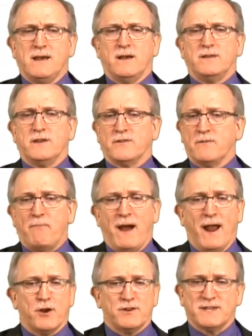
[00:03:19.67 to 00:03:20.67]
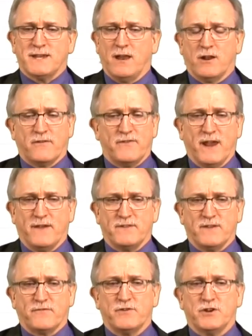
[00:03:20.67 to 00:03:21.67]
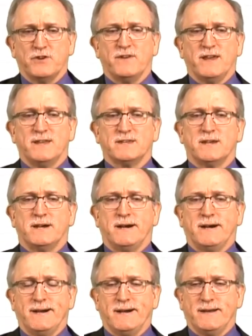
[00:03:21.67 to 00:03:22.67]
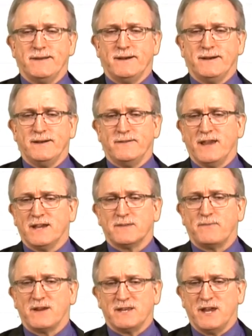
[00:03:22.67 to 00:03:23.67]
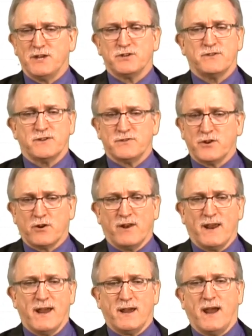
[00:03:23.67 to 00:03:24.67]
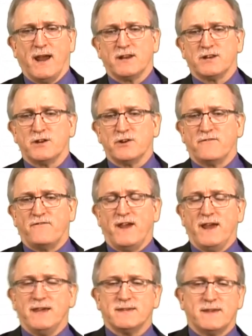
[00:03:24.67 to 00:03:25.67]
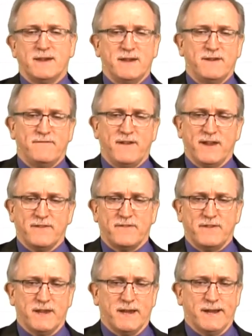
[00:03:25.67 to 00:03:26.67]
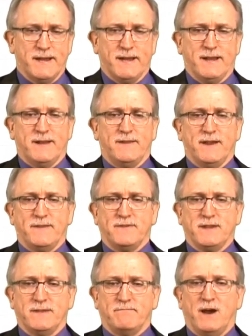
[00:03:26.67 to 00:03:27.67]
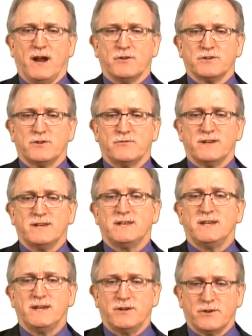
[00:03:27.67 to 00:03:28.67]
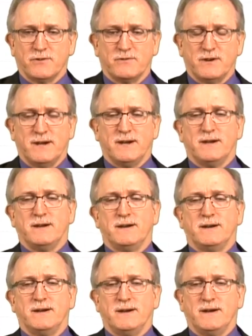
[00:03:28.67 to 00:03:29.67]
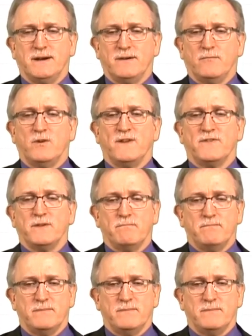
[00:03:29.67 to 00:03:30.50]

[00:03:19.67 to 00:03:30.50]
The buyer and seller, they have different duties. The expectation is they're going to act in good faith. That the buyer is going to tender the